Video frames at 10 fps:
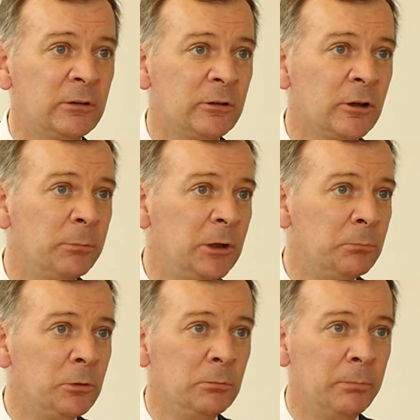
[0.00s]
are now being
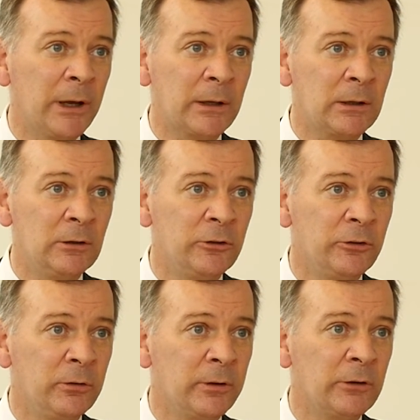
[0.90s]
put back into
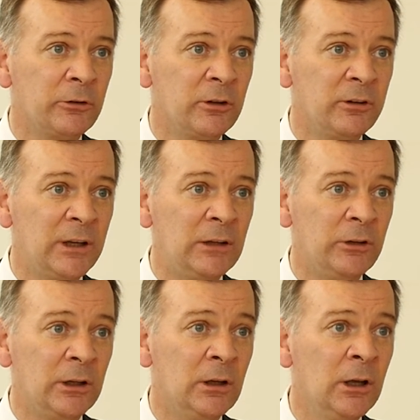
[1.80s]

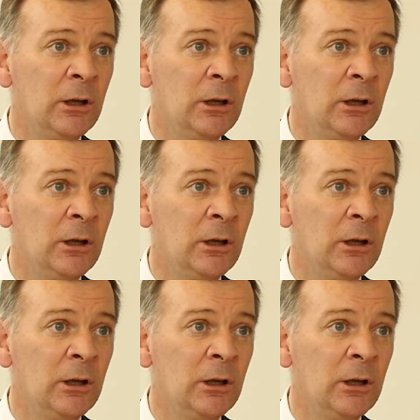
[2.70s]
2018